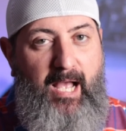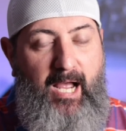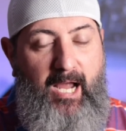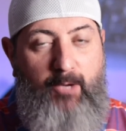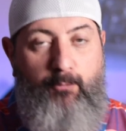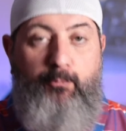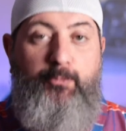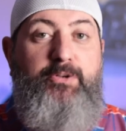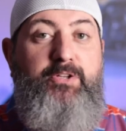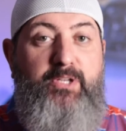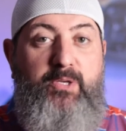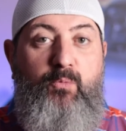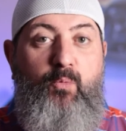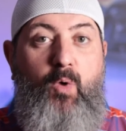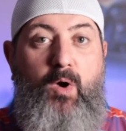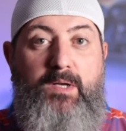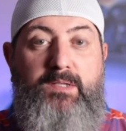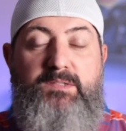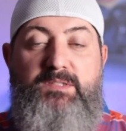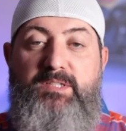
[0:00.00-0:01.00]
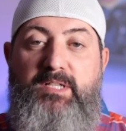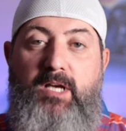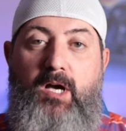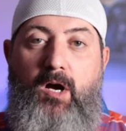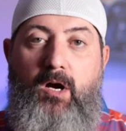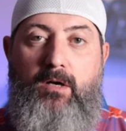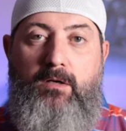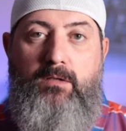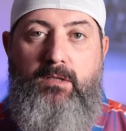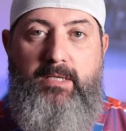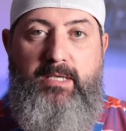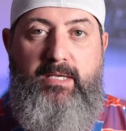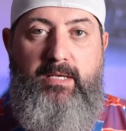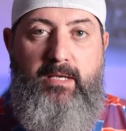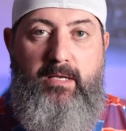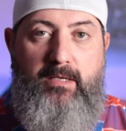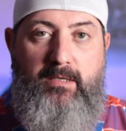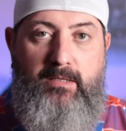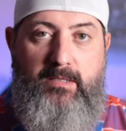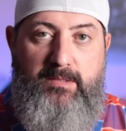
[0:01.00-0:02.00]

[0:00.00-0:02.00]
I really want to see Harley